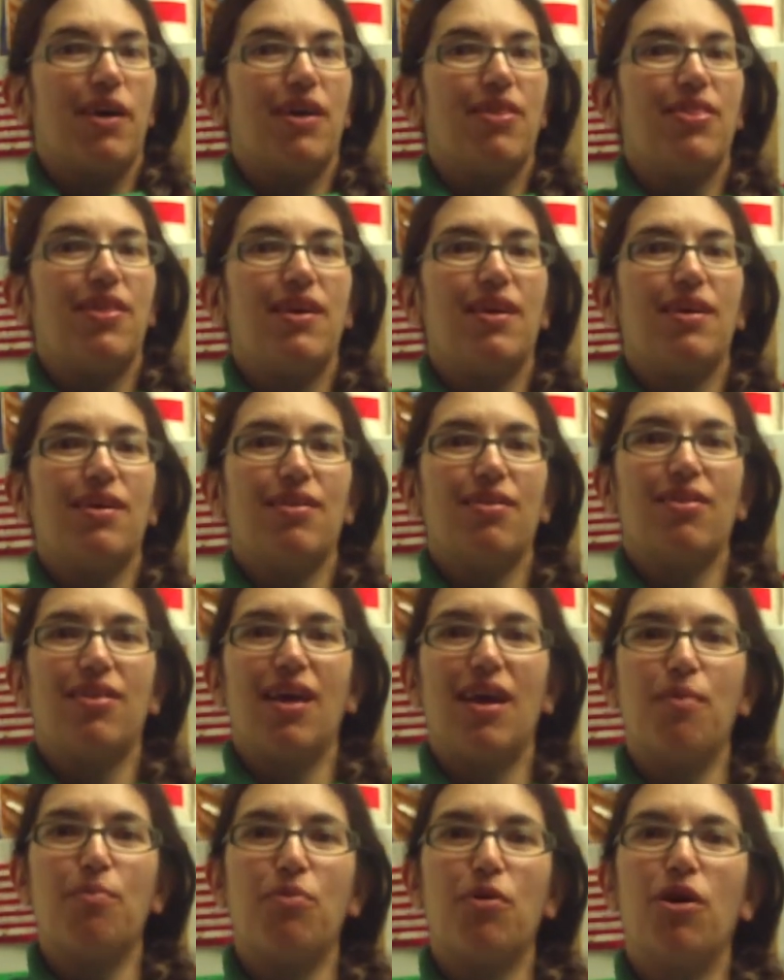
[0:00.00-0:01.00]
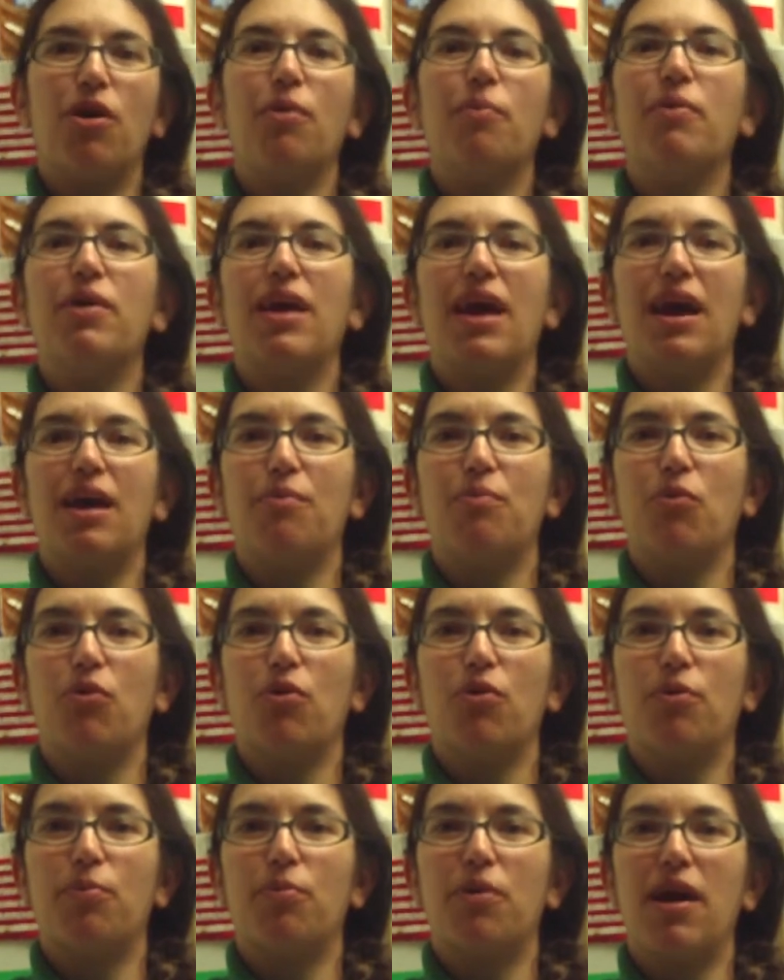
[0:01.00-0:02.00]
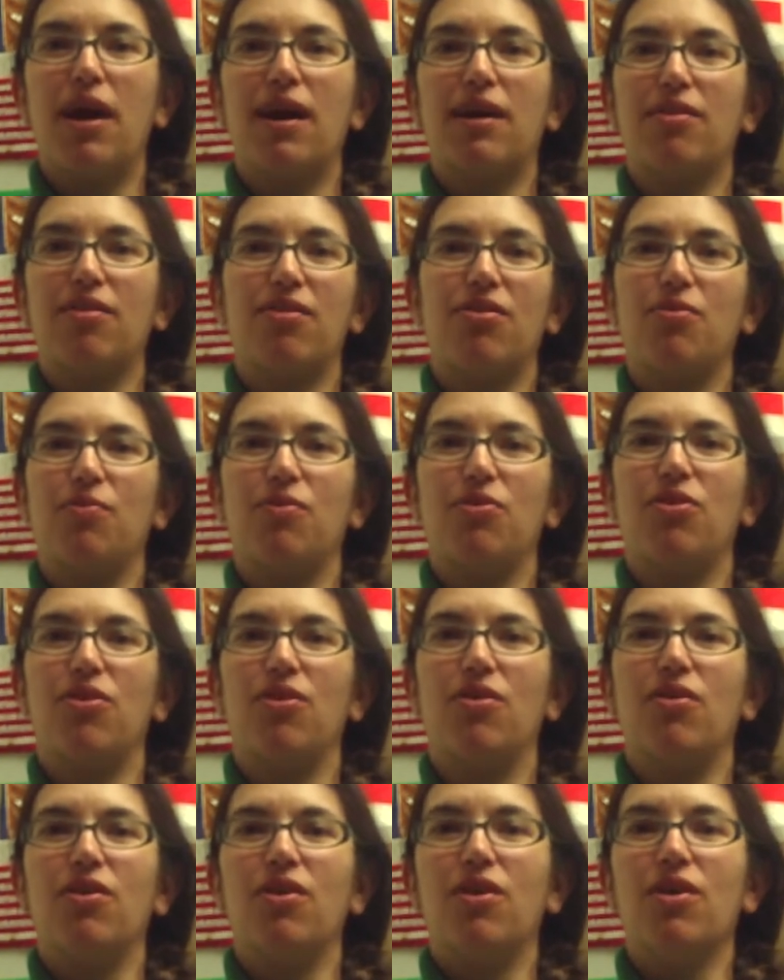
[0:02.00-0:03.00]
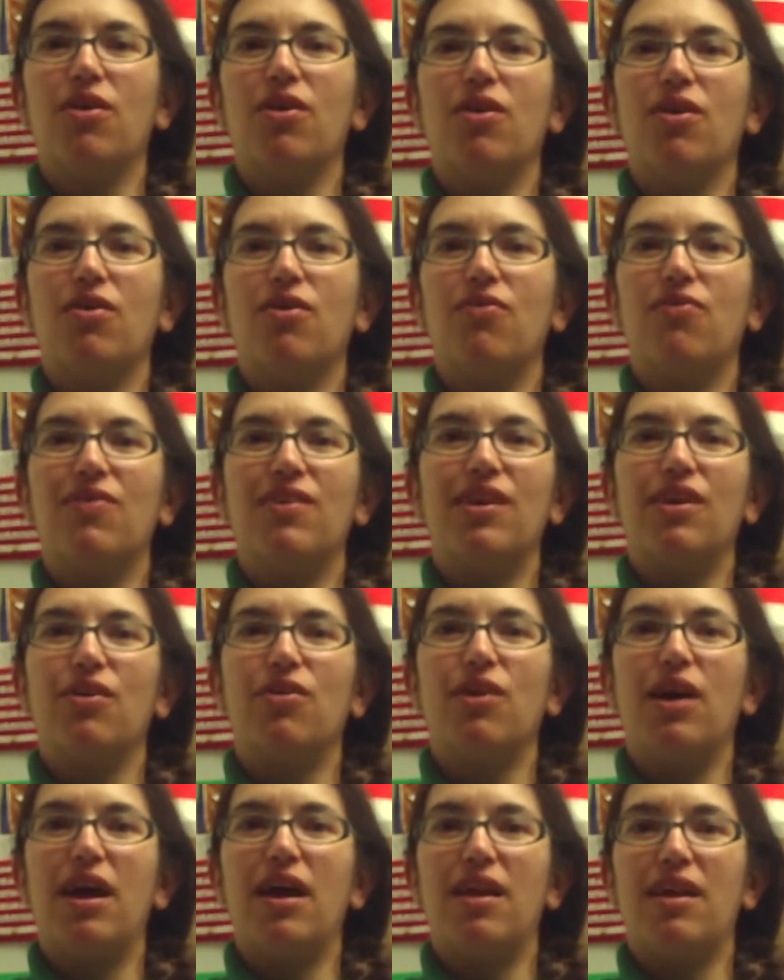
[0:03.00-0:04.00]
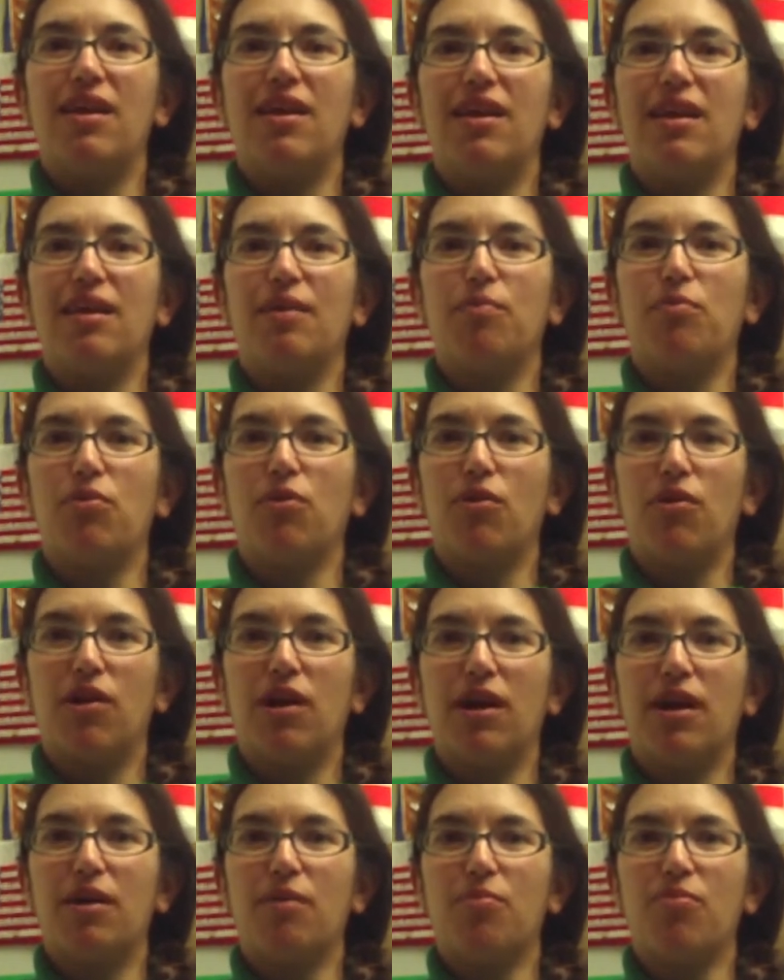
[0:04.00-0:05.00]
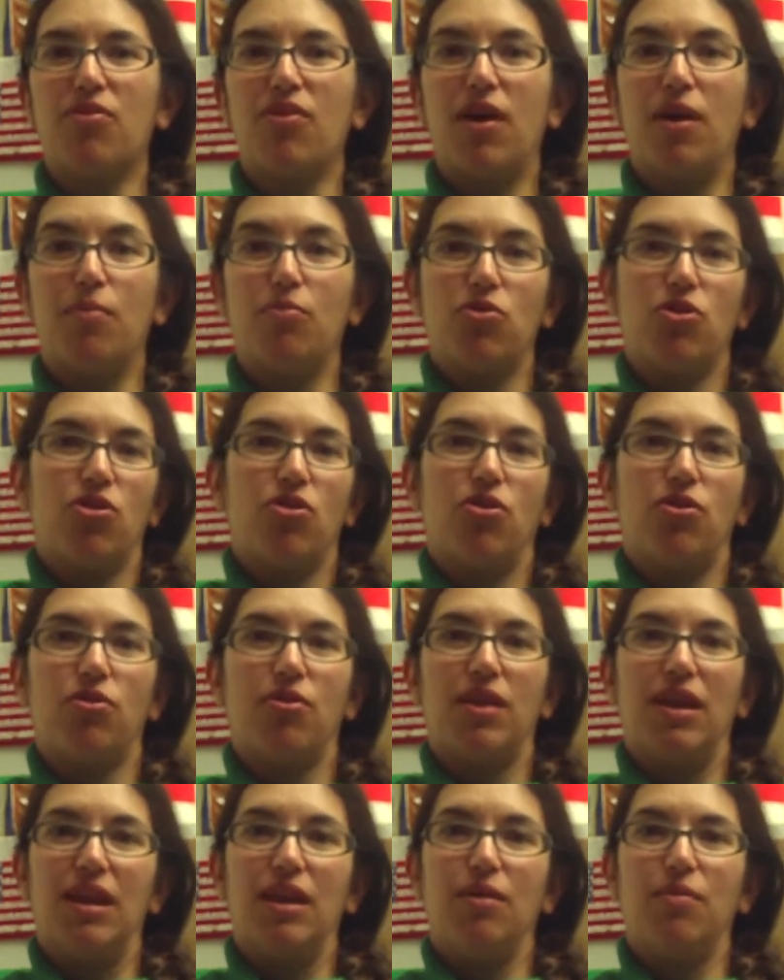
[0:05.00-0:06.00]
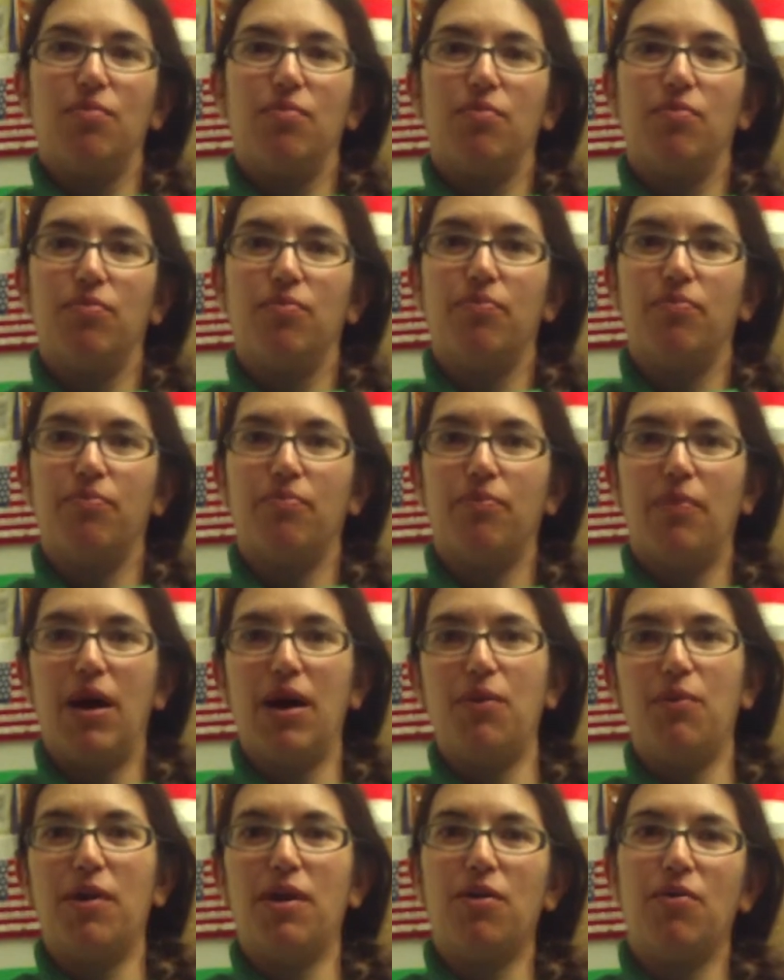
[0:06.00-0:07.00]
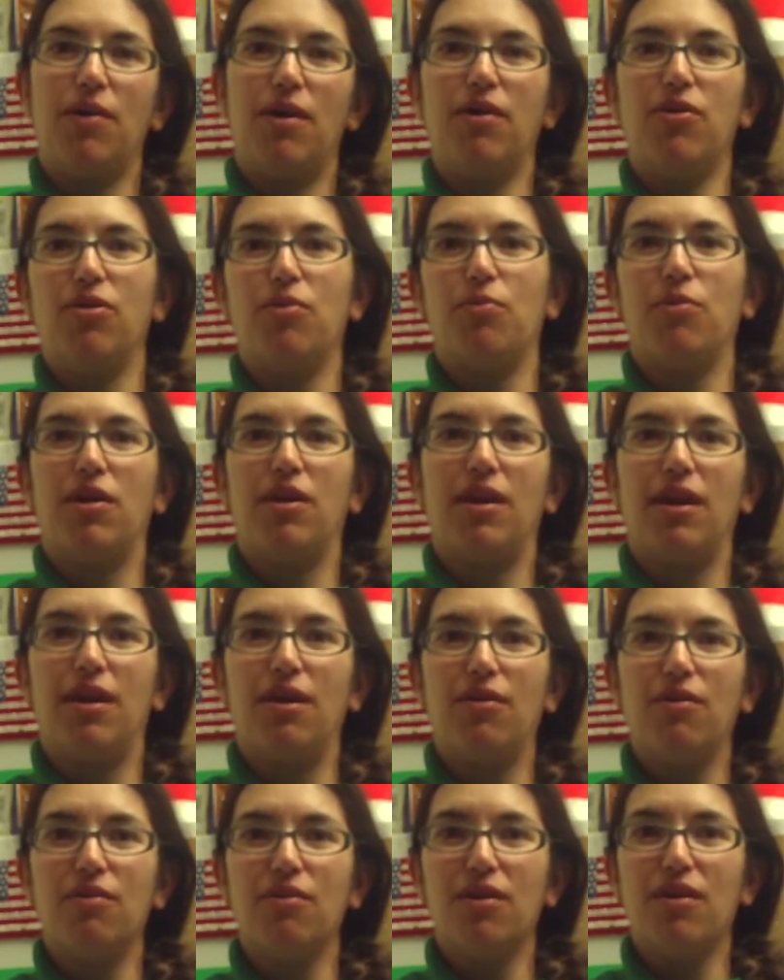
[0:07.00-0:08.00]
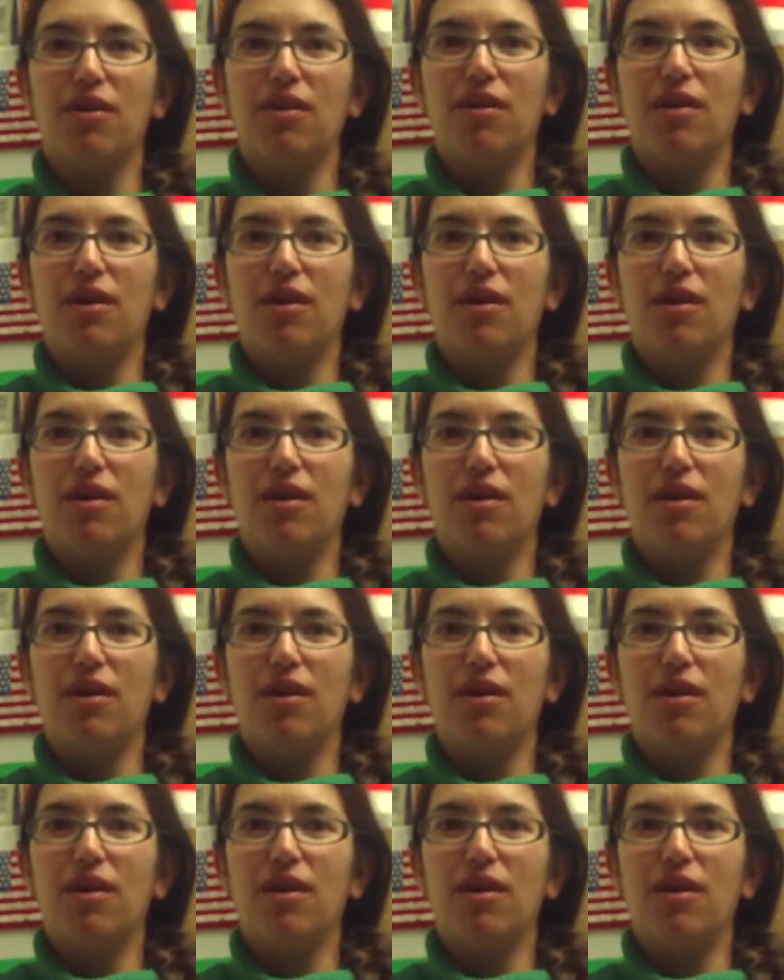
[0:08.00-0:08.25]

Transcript: I think they probably had more practice with the video editing programs. I'm just getting my way around them right now.